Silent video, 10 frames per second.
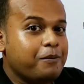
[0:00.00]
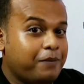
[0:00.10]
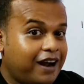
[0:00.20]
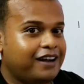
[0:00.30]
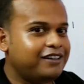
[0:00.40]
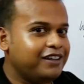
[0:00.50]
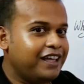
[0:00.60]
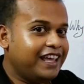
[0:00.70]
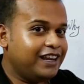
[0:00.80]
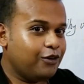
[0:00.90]

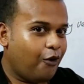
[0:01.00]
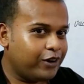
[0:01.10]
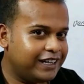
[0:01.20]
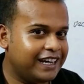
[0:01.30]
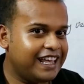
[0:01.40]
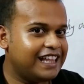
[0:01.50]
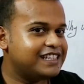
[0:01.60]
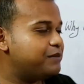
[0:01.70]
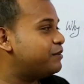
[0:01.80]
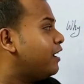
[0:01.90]
But in ordinary
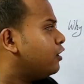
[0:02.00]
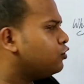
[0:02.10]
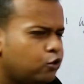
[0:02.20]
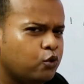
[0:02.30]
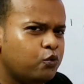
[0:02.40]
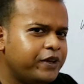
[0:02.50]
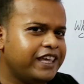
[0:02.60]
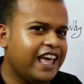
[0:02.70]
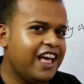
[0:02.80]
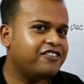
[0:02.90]
algebra, do
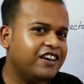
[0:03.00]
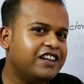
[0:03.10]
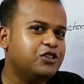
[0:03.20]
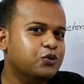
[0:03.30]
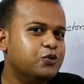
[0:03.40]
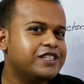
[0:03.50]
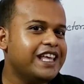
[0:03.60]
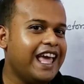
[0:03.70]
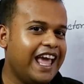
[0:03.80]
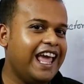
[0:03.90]
we ever
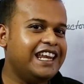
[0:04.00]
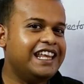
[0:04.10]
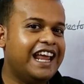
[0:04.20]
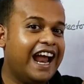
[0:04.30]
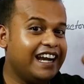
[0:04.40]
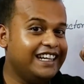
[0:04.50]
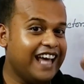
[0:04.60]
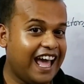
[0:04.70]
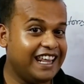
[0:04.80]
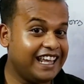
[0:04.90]
use any
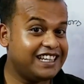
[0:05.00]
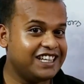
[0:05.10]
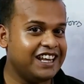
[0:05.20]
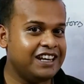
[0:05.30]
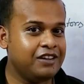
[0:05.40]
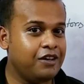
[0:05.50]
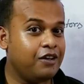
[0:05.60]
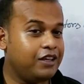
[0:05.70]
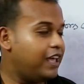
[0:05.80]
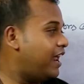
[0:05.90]

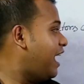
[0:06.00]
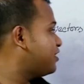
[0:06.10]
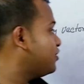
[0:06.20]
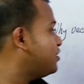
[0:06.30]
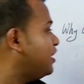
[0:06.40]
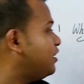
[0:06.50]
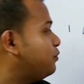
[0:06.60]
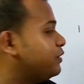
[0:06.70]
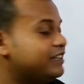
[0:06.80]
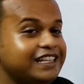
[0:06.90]
direction associated
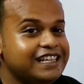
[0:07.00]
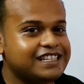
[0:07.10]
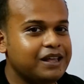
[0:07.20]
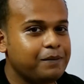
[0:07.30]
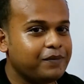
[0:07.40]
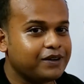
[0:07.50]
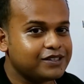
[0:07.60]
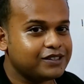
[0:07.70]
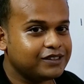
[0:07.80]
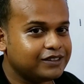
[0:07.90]
with these
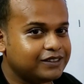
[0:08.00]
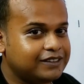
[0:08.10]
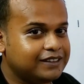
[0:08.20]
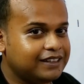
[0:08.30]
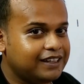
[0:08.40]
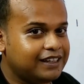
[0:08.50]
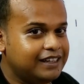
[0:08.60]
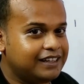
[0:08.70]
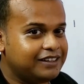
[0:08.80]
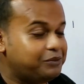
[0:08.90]
numbers?
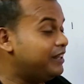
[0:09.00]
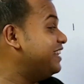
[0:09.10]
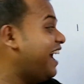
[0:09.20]
Well, the